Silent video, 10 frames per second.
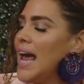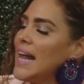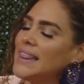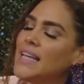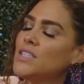and
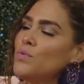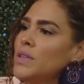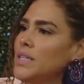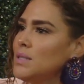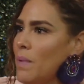i think it's
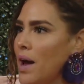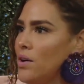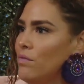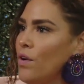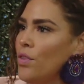really
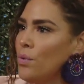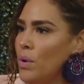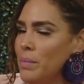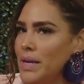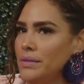inspiring for other
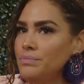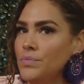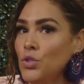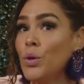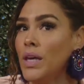women
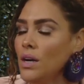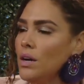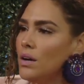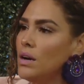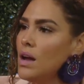to
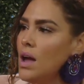hear